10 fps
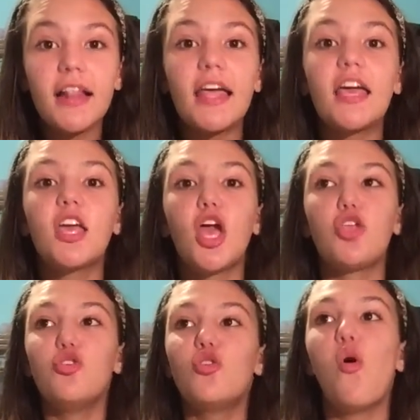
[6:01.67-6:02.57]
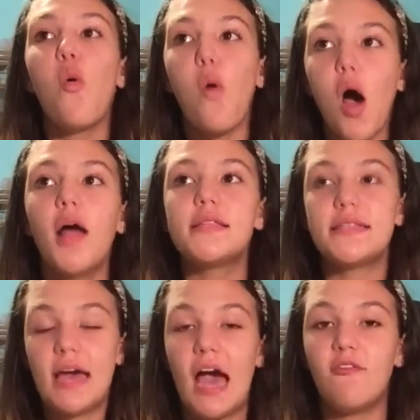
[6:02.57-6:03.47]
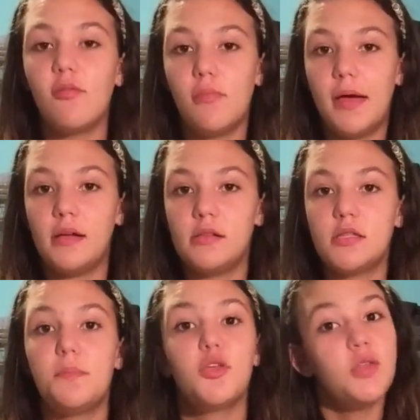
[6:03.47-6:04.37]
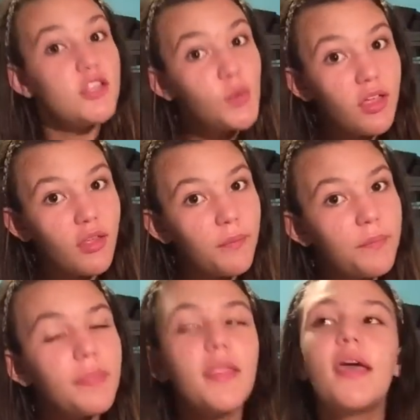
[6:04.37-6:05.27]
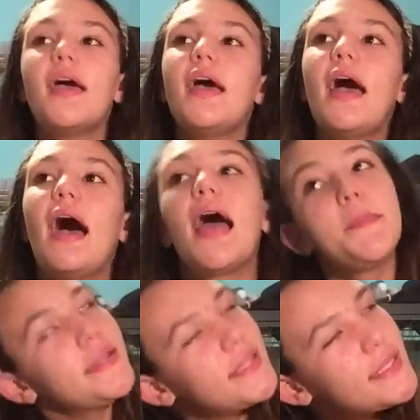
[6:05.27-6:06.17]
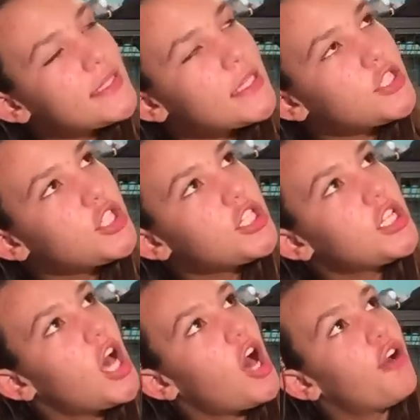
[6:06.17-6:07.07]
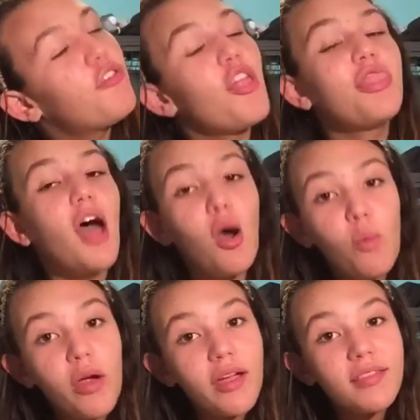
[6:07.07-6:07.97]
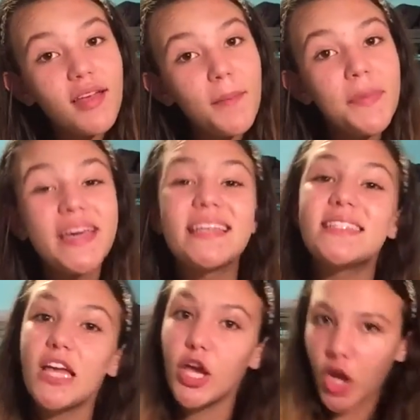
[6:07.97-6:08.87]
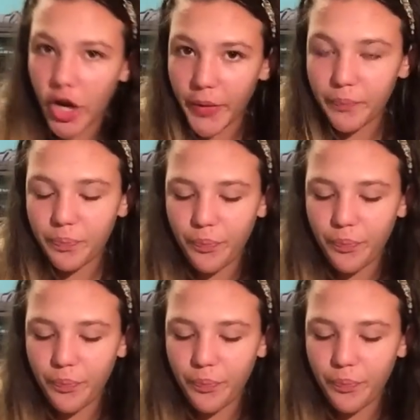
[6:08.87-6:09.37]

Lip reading: Like, you don't want to have rubber bands, but you need to wear them. I made the decision of not wearing them because they hurt.